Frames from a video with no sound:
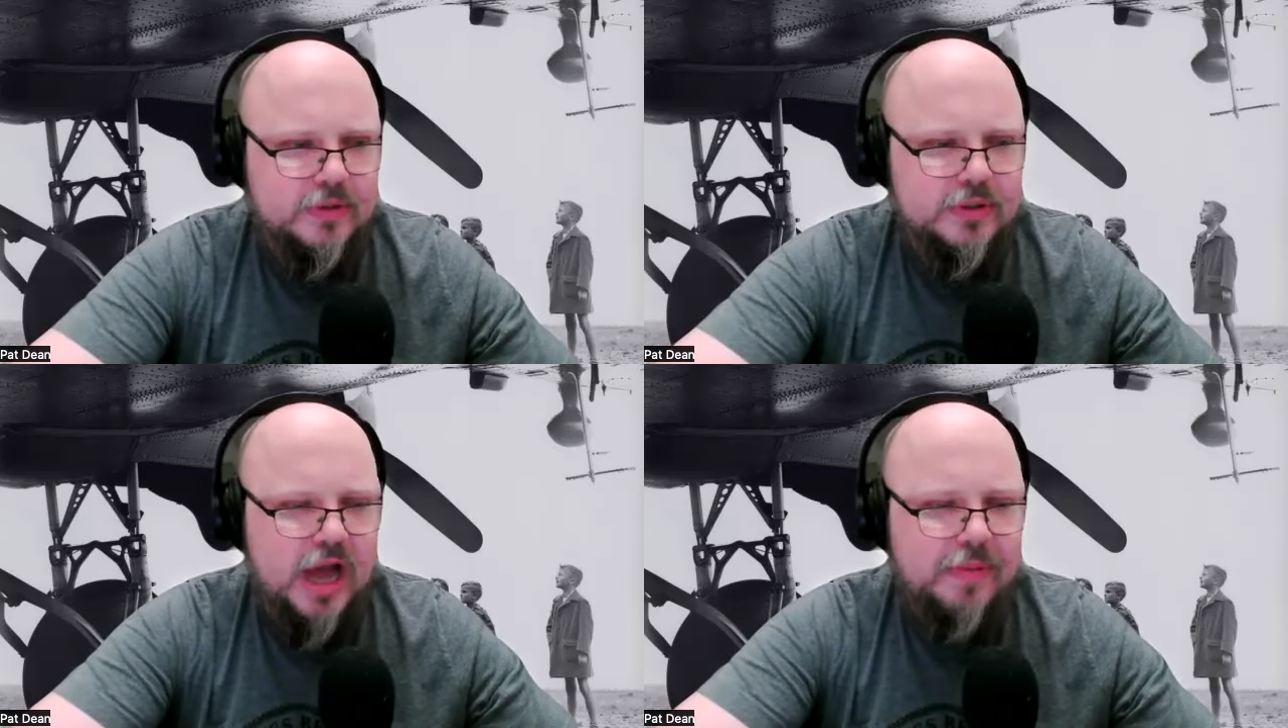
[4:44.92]

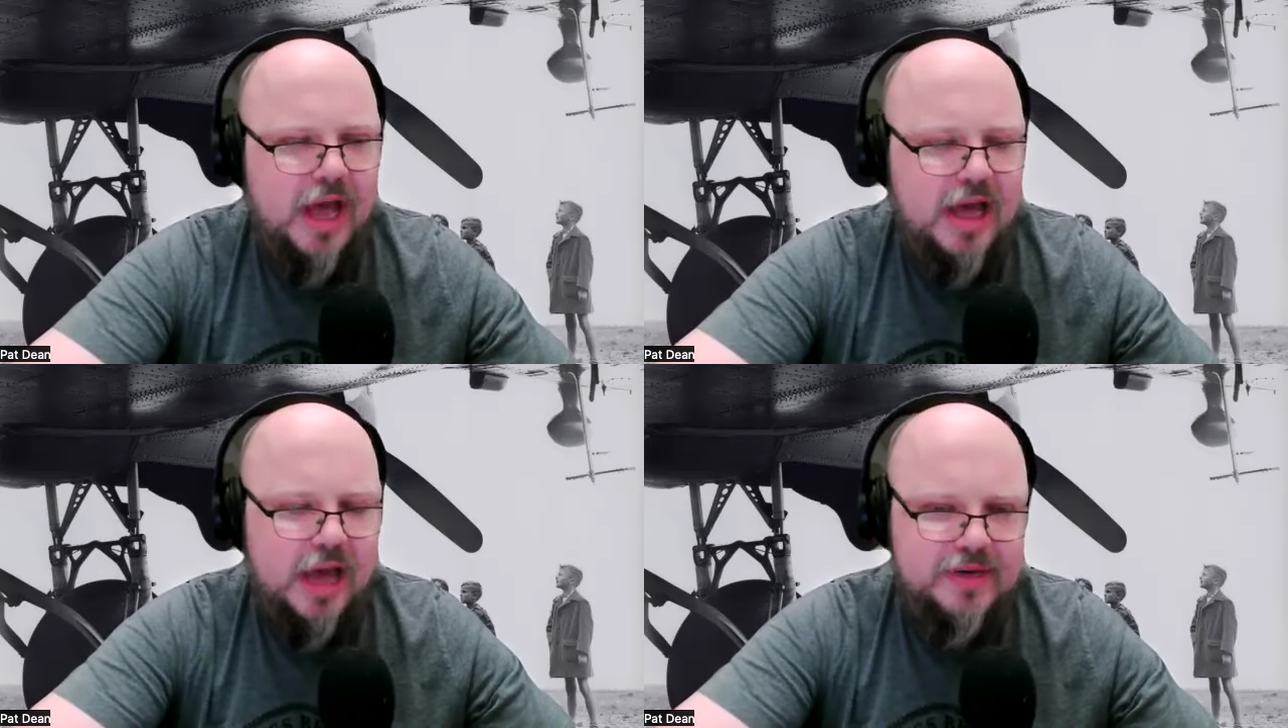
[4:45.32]
so
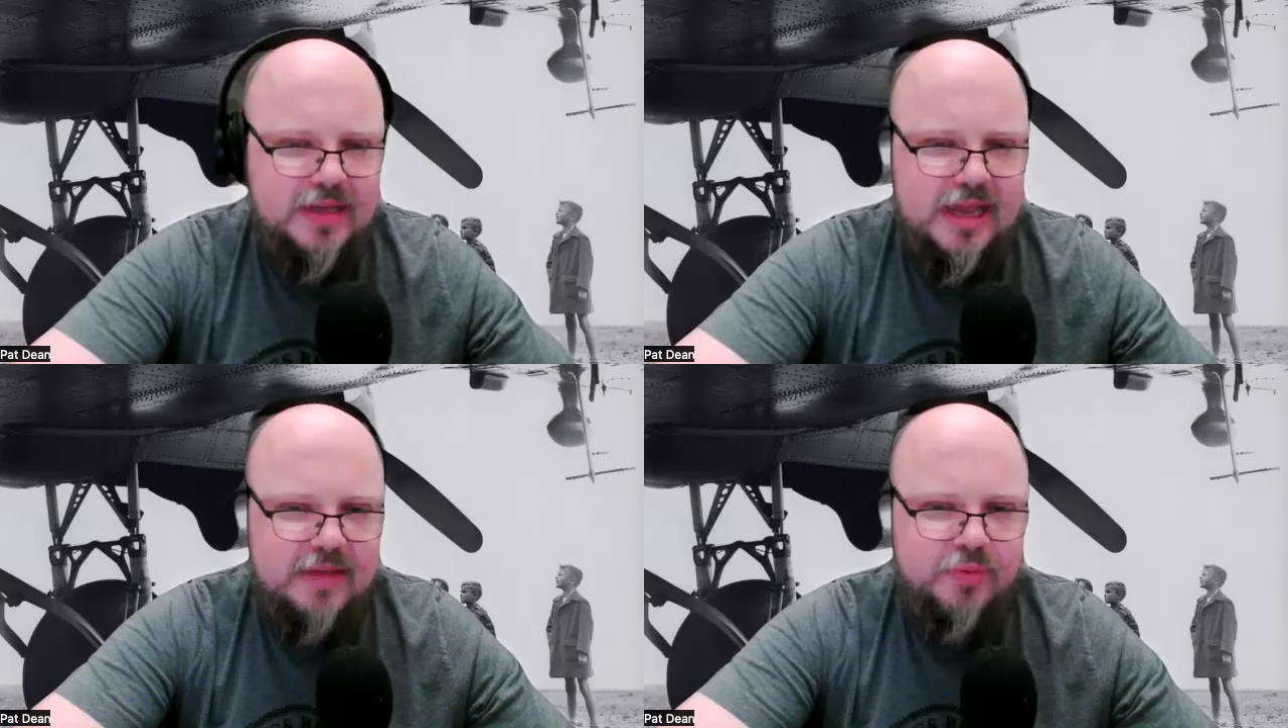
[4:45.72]
up
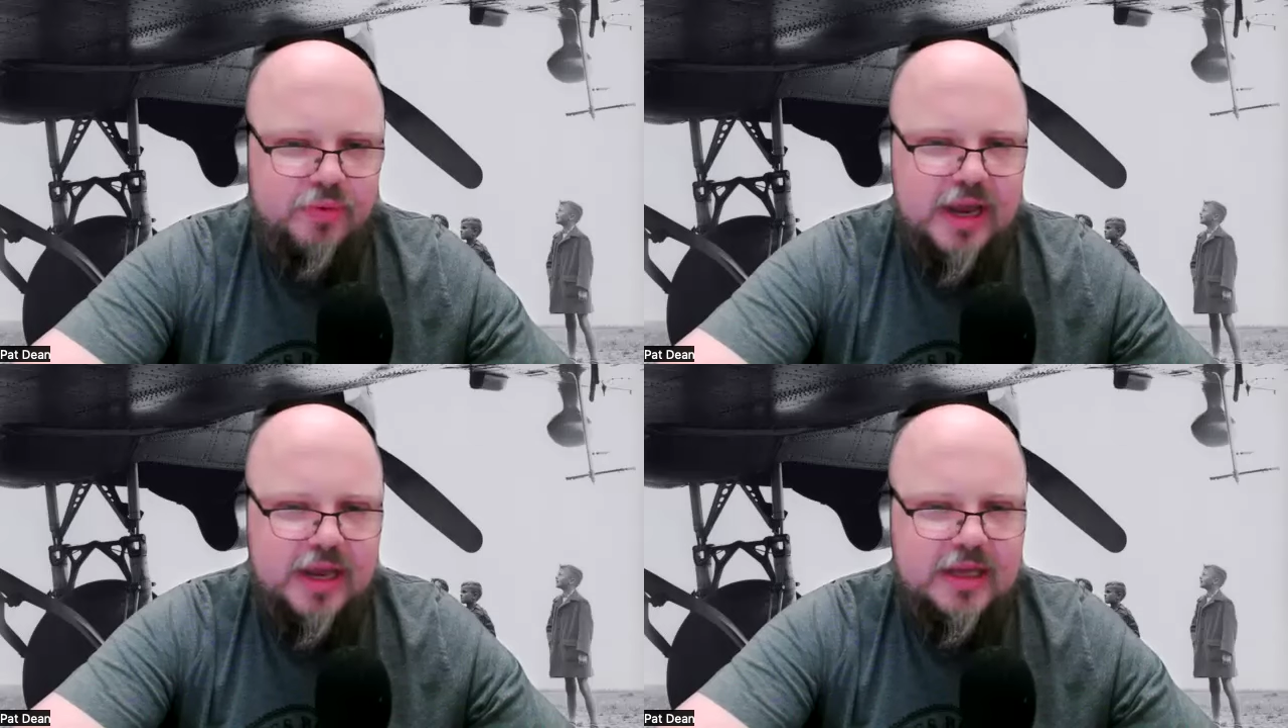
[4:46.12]
until that
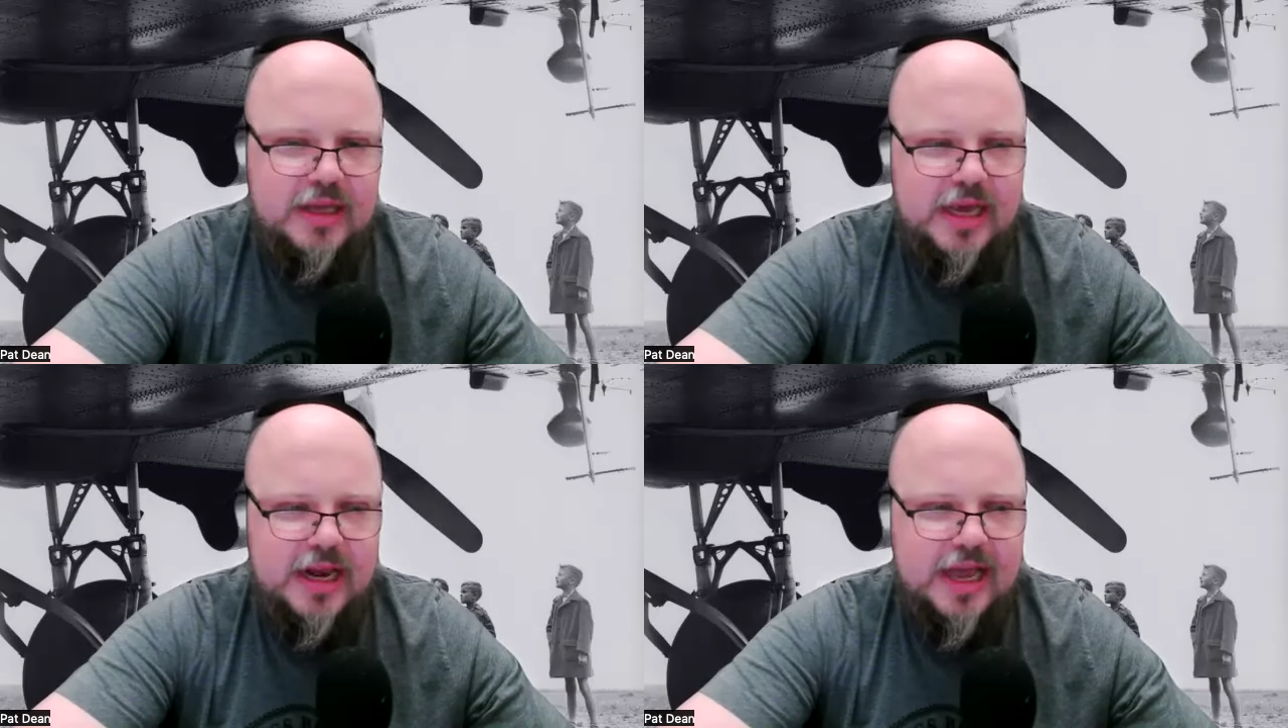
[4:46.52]
point,
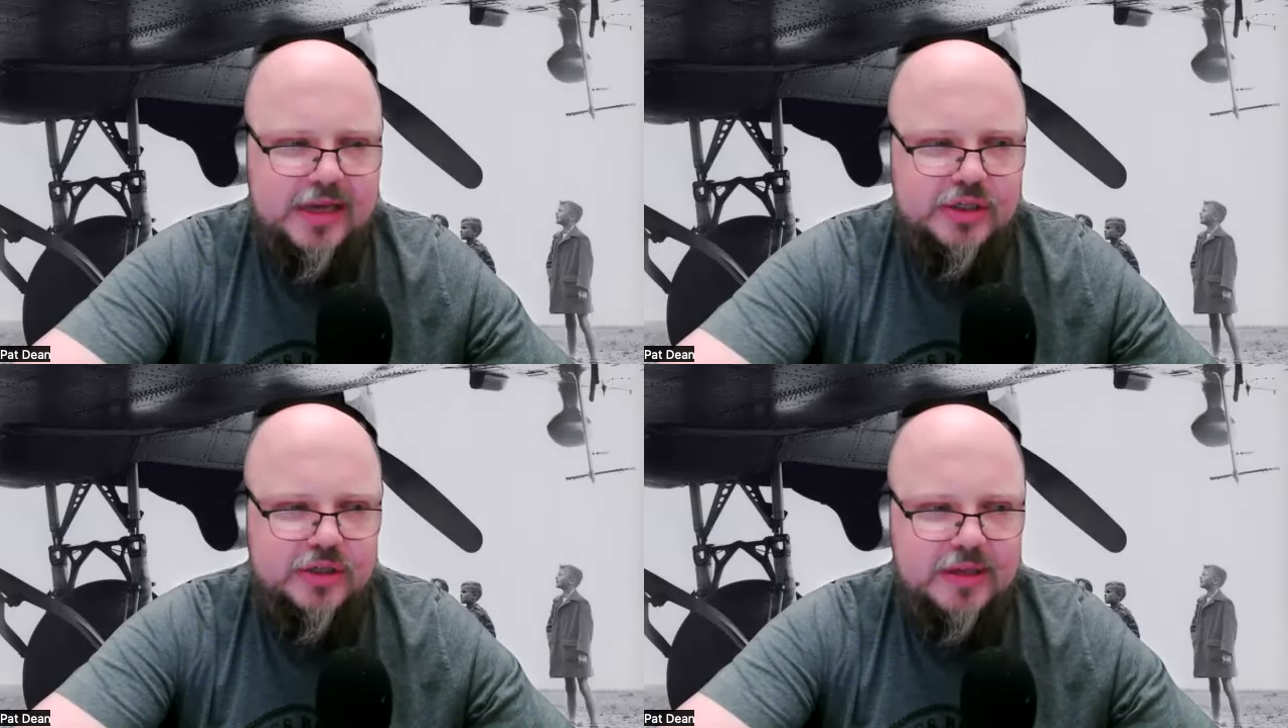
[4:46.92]
he had
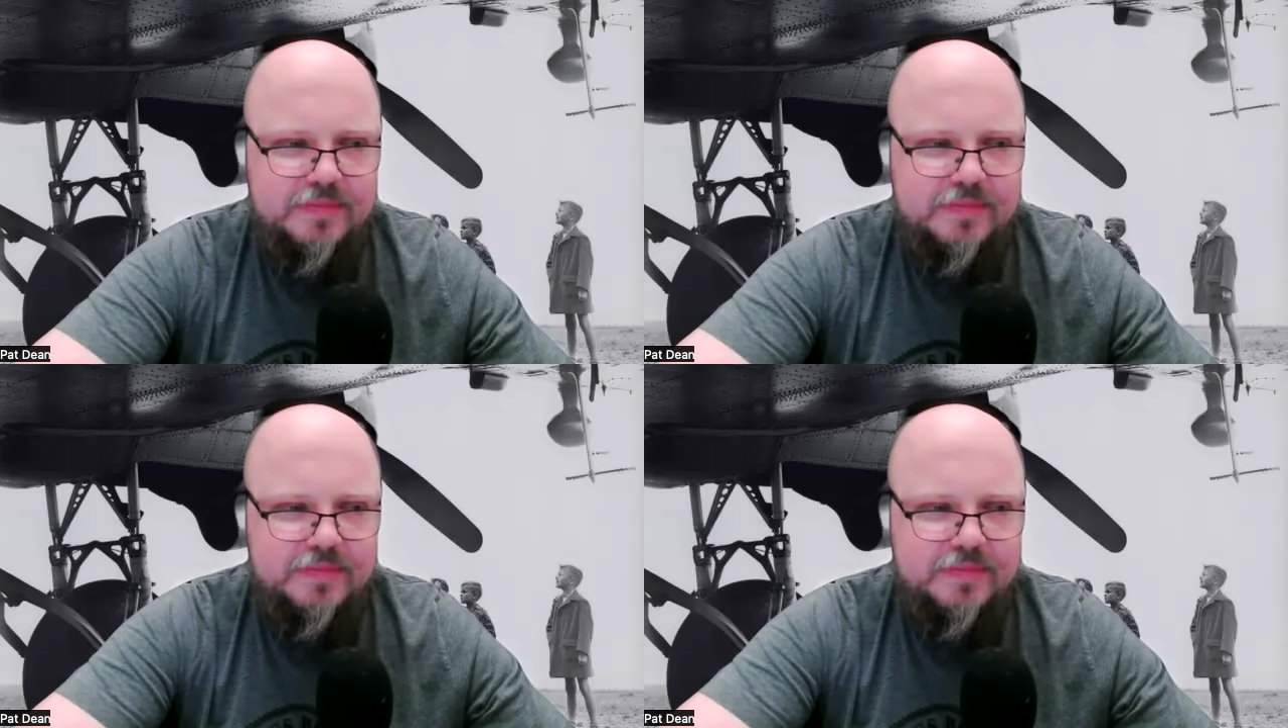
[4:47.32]
actually